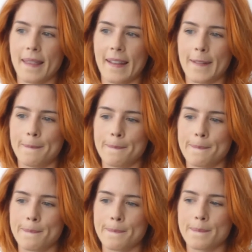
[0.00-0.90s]
And
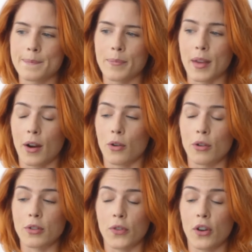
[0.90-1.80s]
our
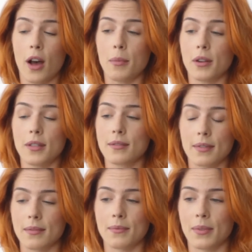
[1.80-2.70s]
crew is phenomenal.
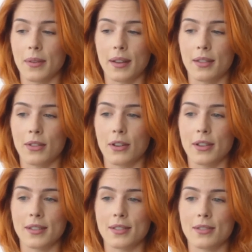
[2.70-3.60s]
Like, there
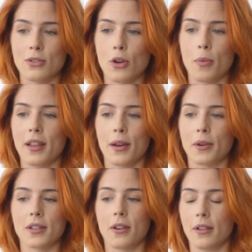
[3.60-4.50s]
is nobody that
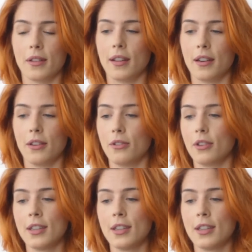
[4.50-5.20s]
works harder than they do.